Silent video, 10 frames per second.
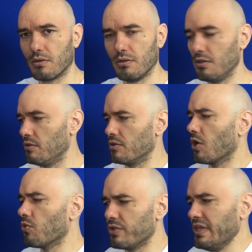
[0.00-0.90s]
You
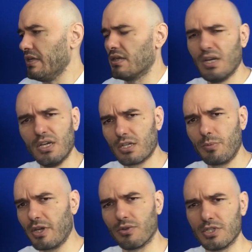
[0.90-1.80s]
don't need to
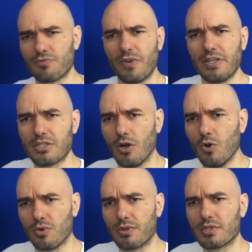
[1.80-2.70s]
make all these fancy
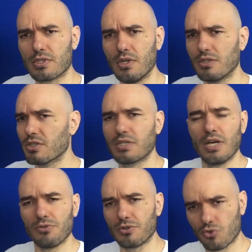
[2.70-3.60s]
oaths. Just tell
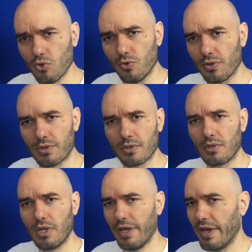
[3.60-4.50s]
the truth
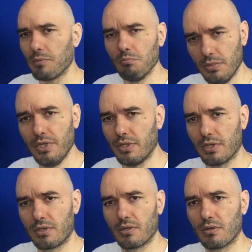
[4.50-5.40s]
and mean it.